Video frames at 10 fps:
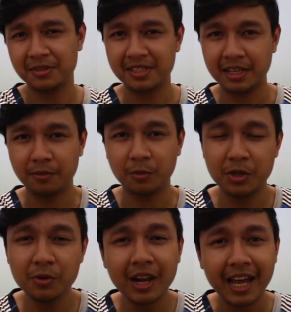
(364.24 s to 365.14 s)
yourself, will
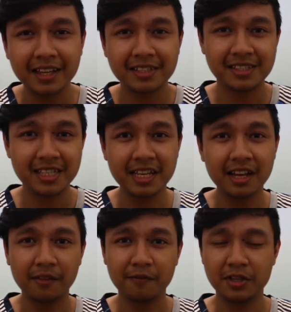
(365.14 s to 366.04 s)
you like see
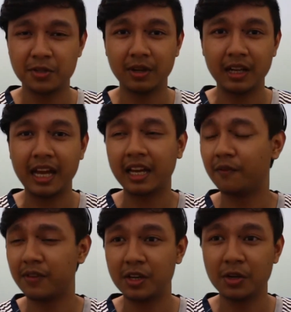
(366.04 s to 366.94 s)
a visual, like a
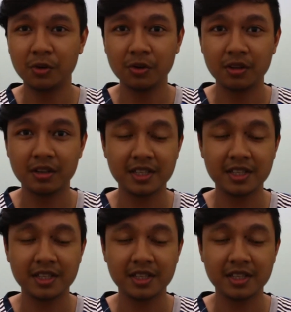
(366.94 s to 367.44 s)
video,